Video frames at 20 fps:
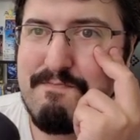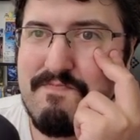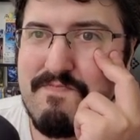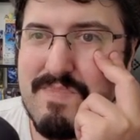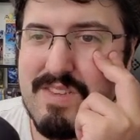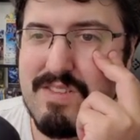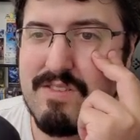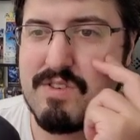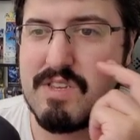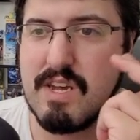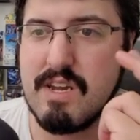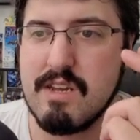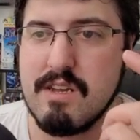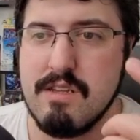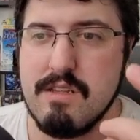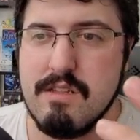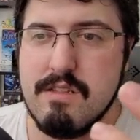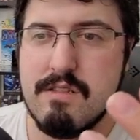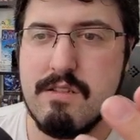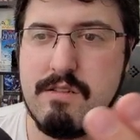There's like,
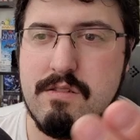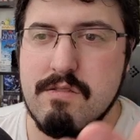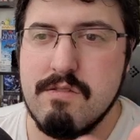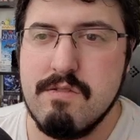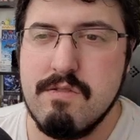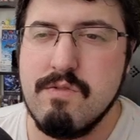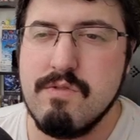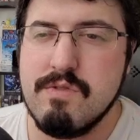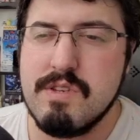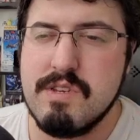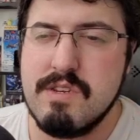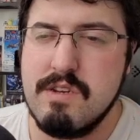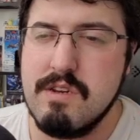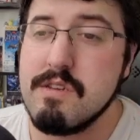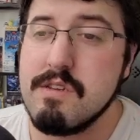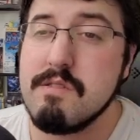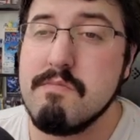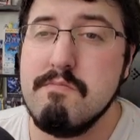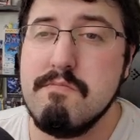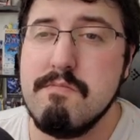the
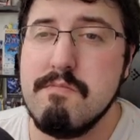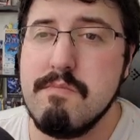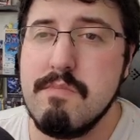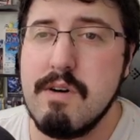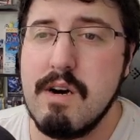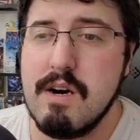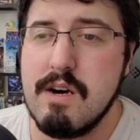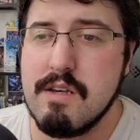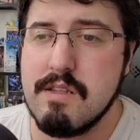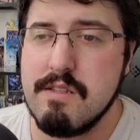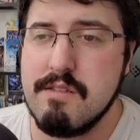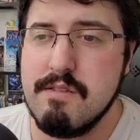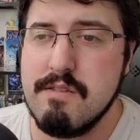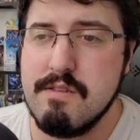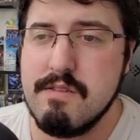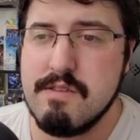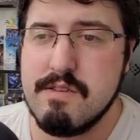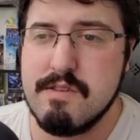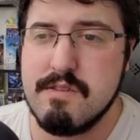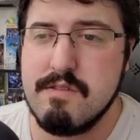Lucius Muth,
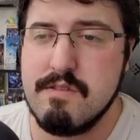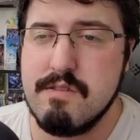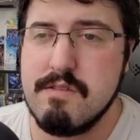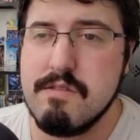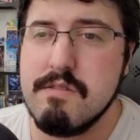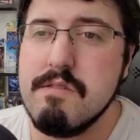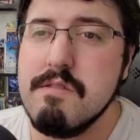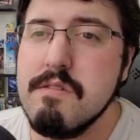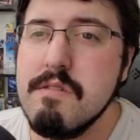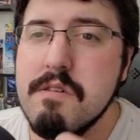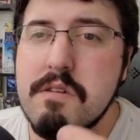son.